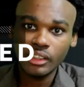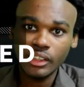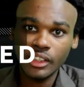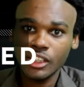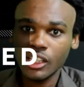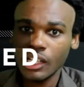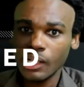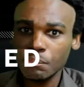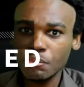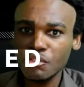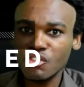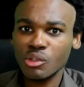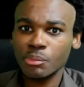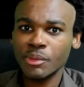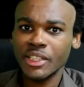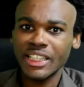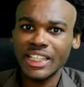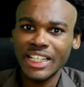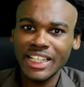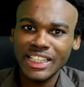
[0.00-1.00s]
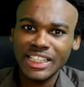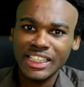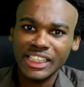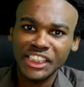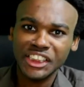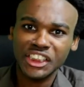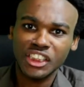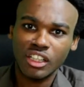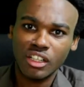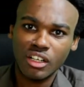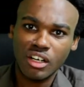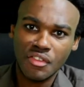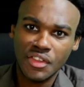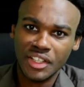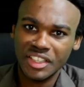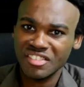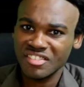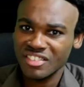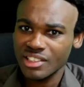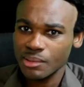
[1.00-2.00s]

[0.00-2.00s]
It comes from an English law that